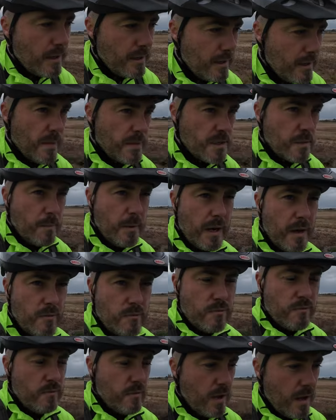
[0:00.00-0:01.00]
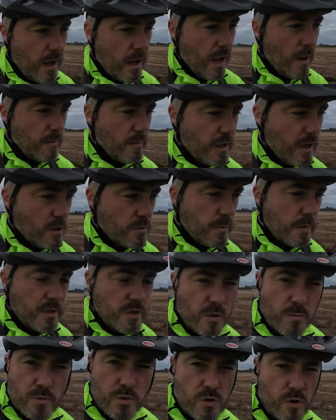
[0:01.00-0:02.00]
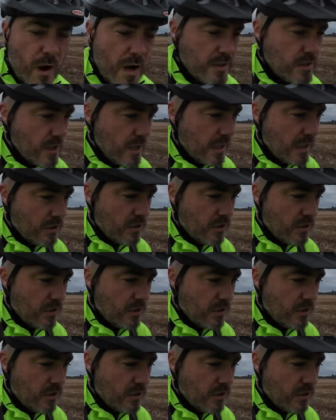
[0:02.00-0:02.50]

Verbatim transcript: and there's a bit of um, you know there's been some tragic